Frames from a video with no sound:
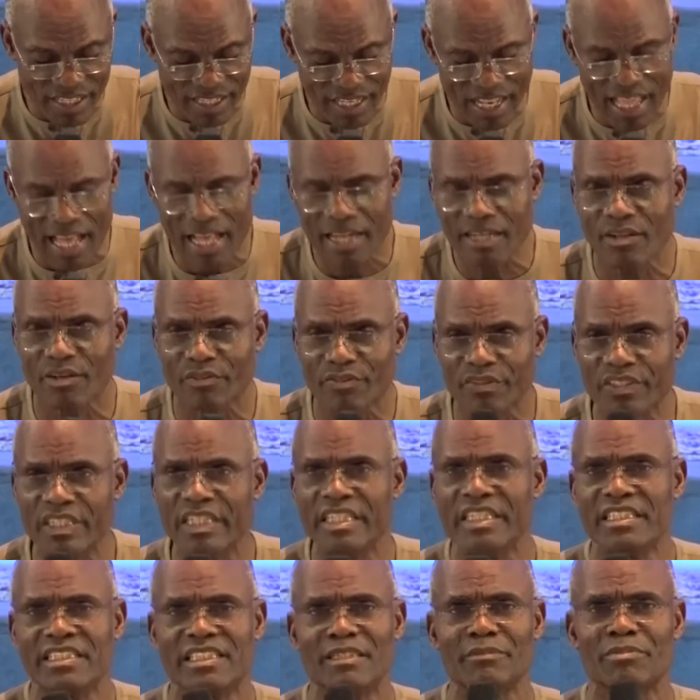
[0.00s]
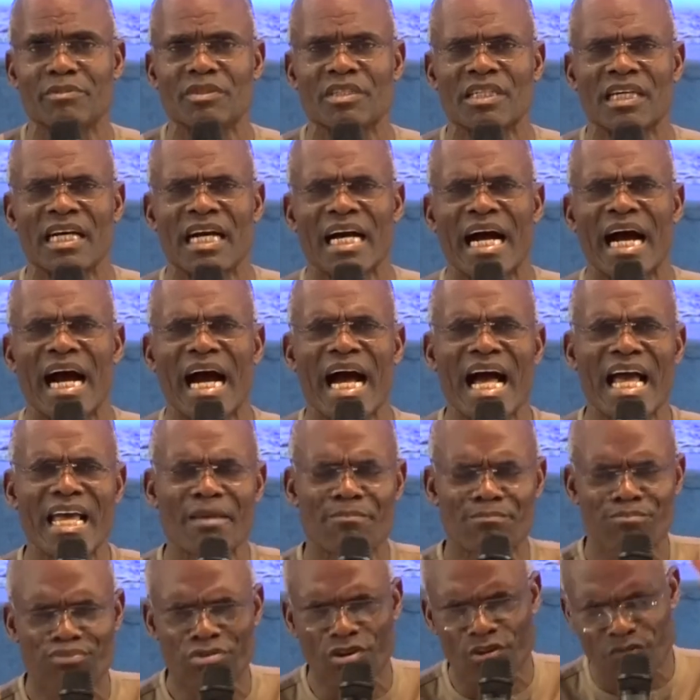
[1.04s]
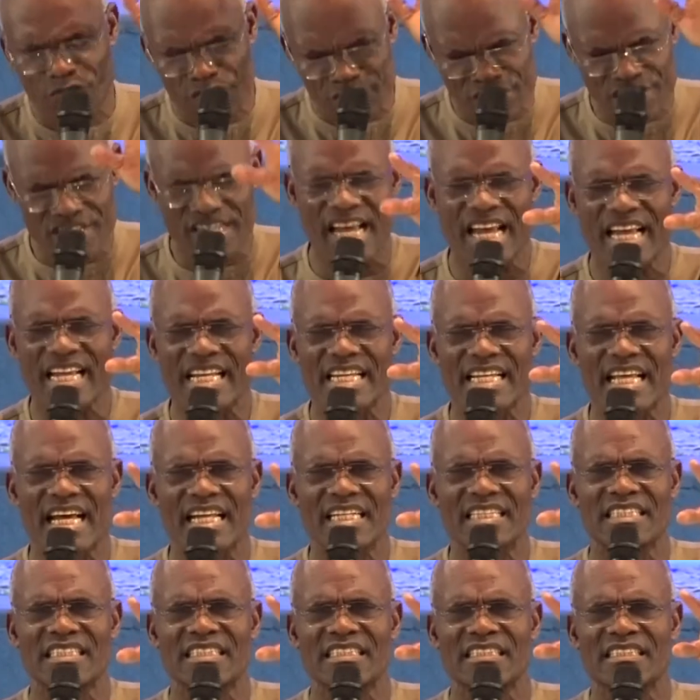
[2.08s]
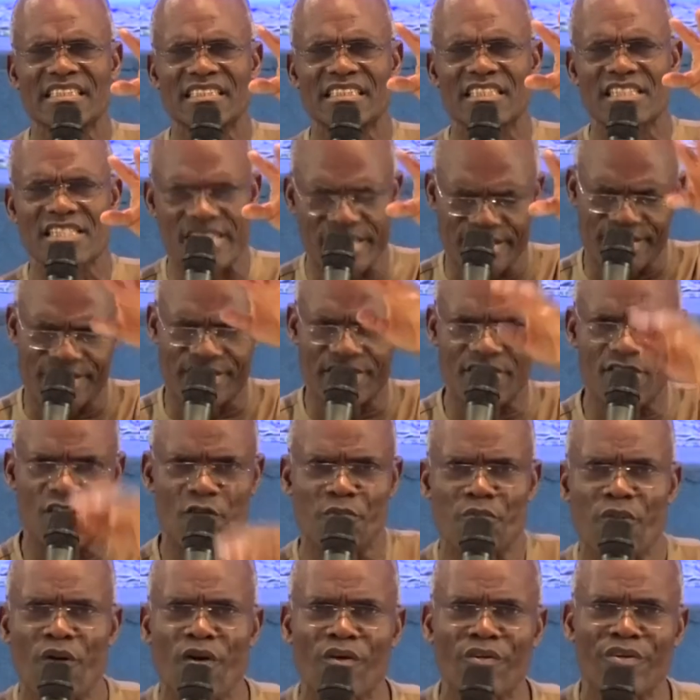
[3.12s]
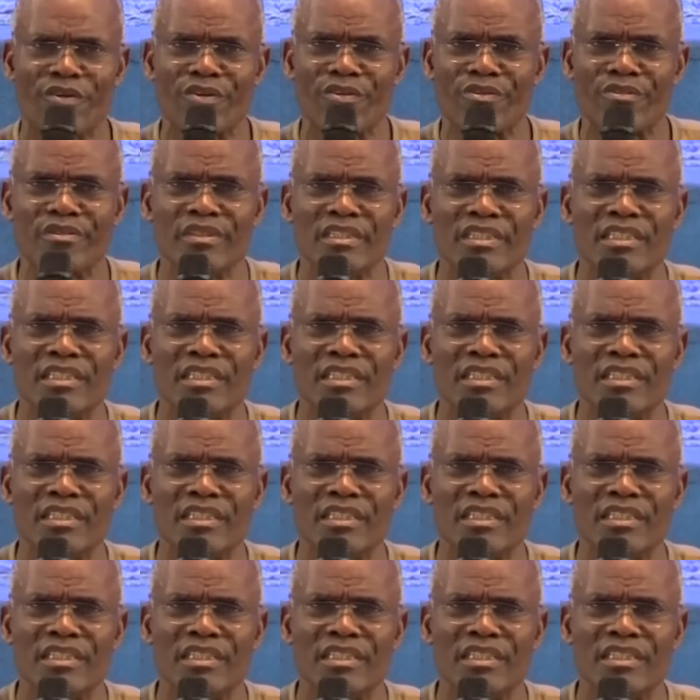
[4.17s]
land of Egypt. I prophesy that season upon you.